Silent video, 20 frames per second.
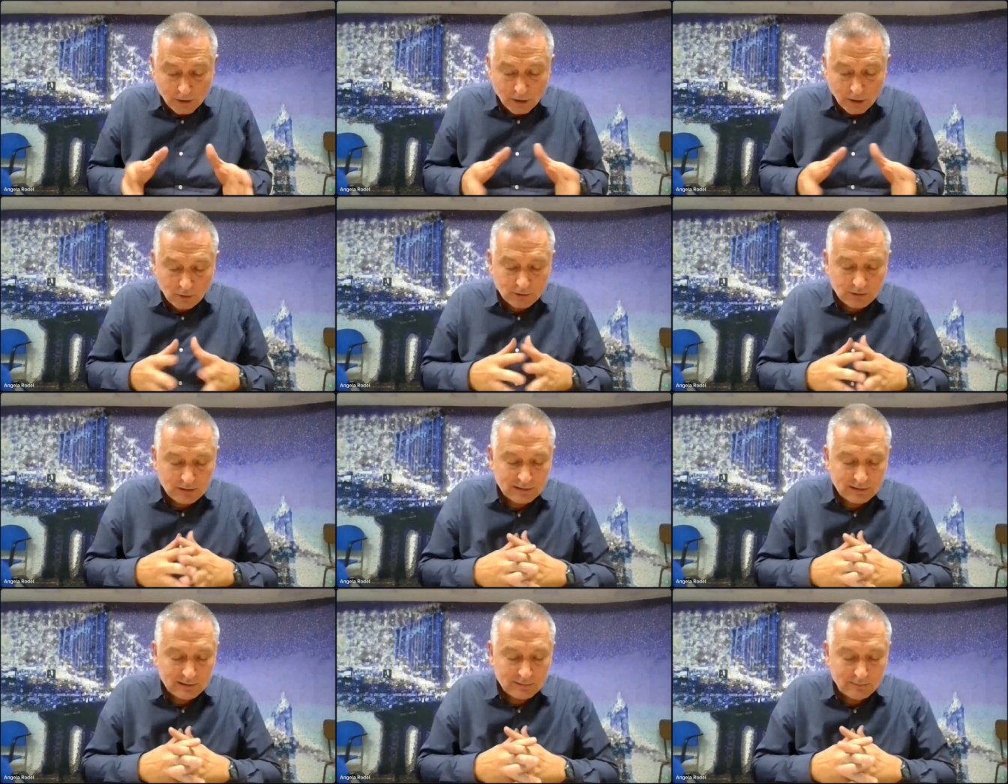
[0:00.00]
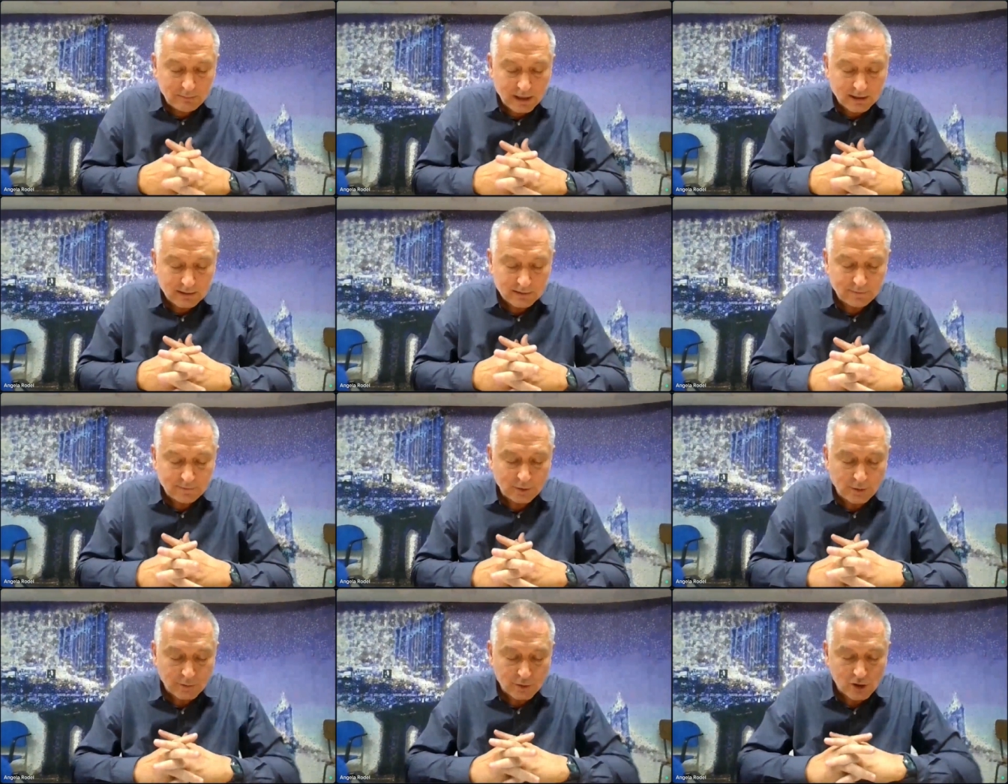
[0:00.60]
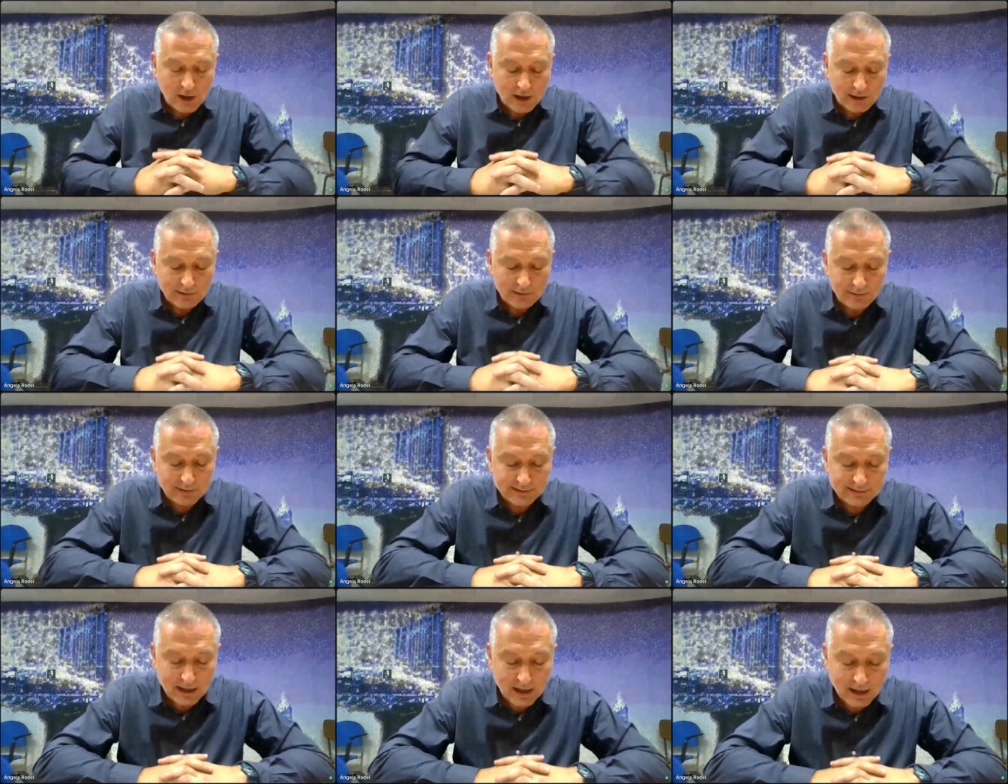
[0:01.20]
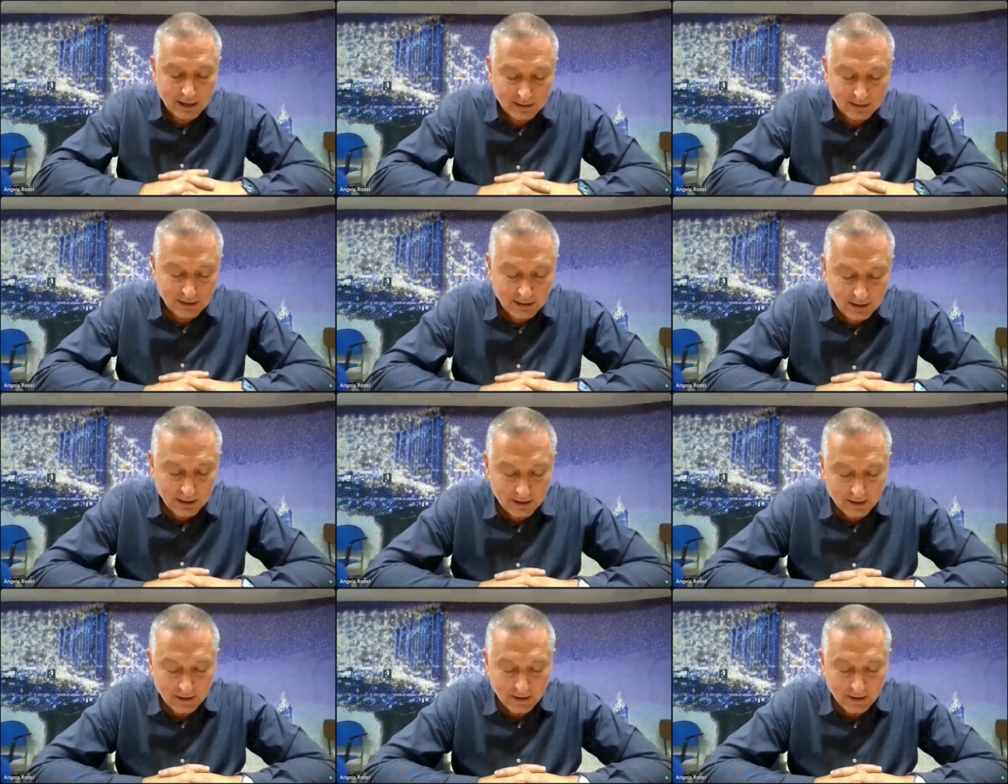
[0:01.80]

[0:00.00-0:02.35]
We know this best from Shahrazad.